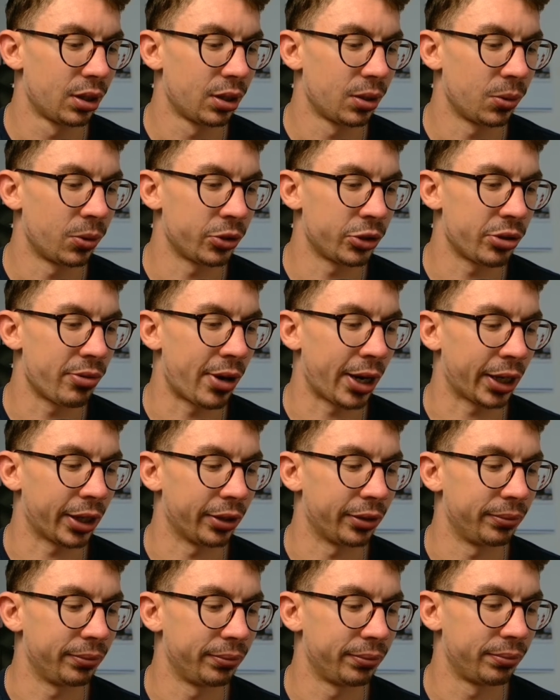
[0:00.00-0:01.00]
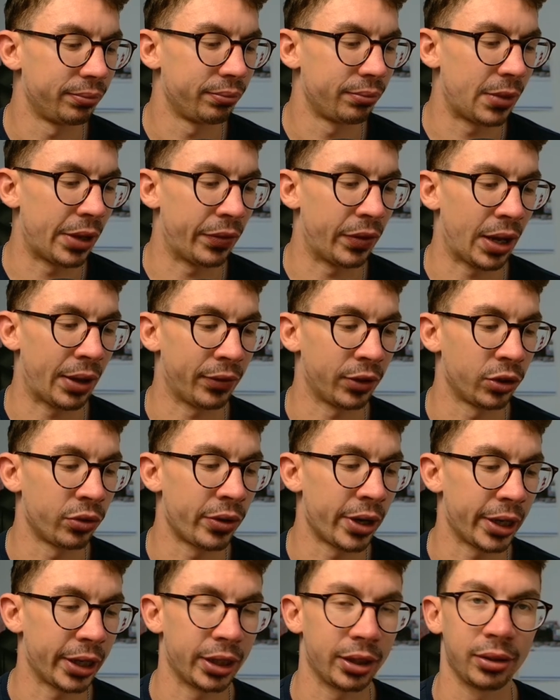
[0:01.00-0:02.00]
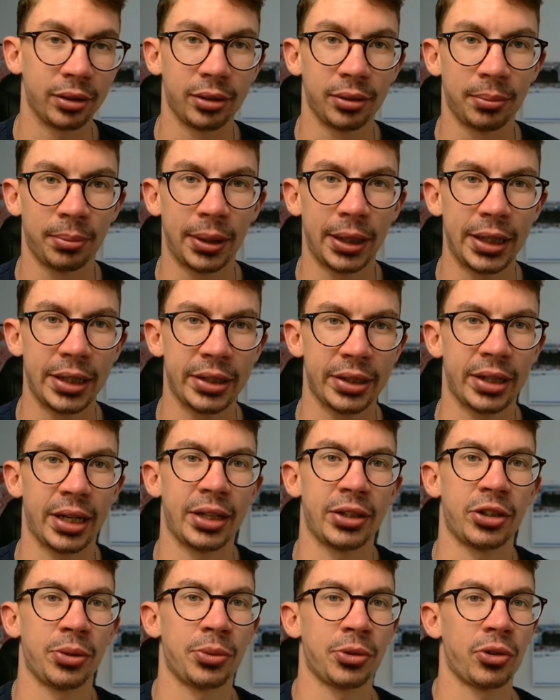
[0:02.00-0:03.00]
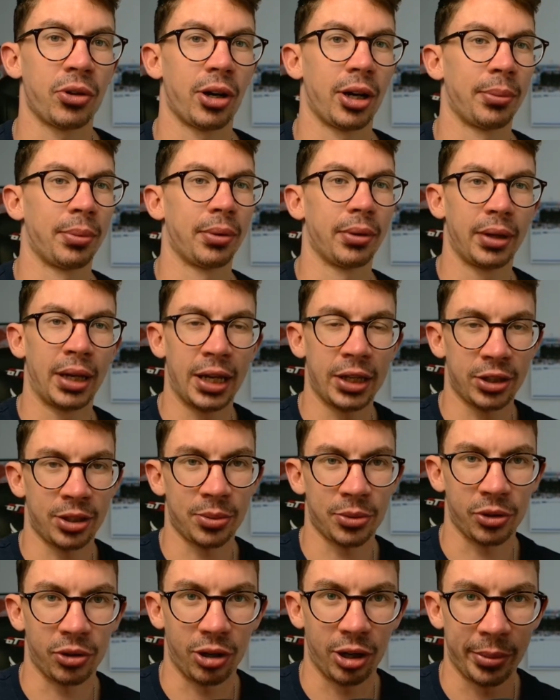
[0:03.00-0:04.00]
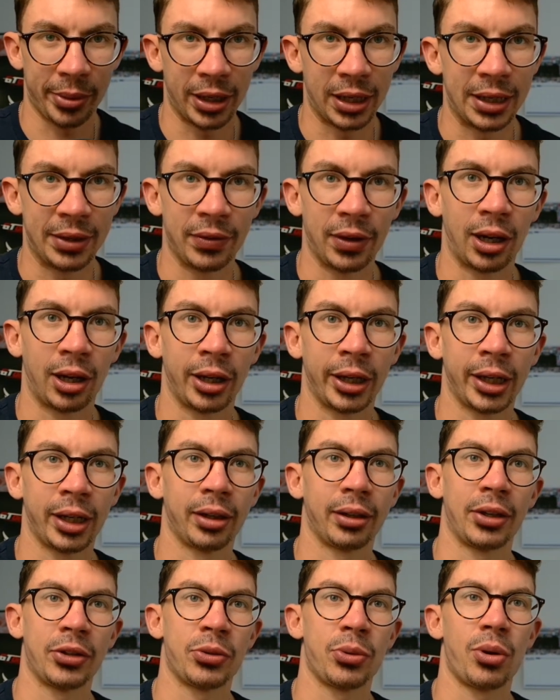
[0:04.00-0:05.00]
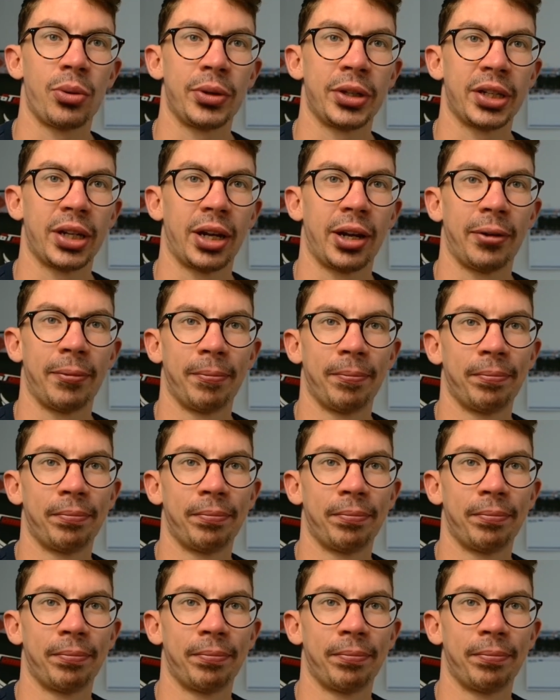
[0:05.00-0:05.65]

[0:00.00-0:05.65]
What do you reckon? If you haven't already, please hit subscribe. Hit subscribe and leave a like. That's what we say.